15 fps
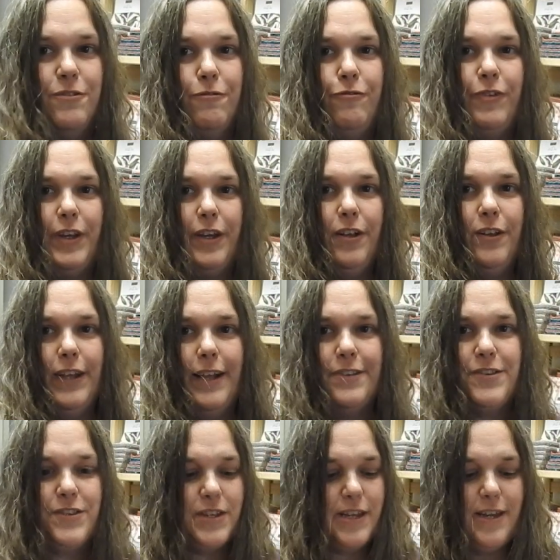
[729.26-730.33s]
and feel
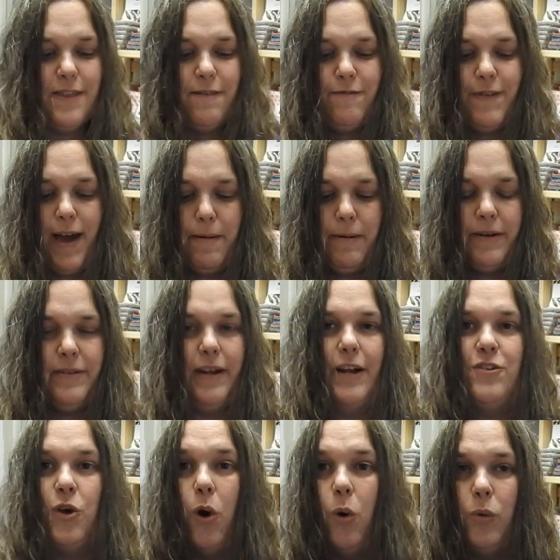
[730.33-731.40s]
and see the fabrics, and I
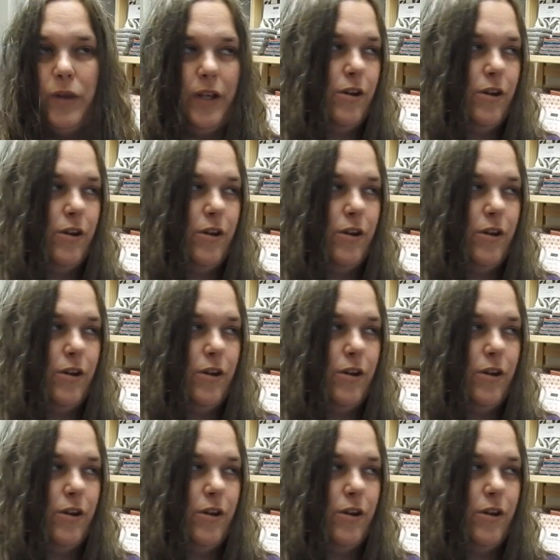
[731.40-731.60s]
totally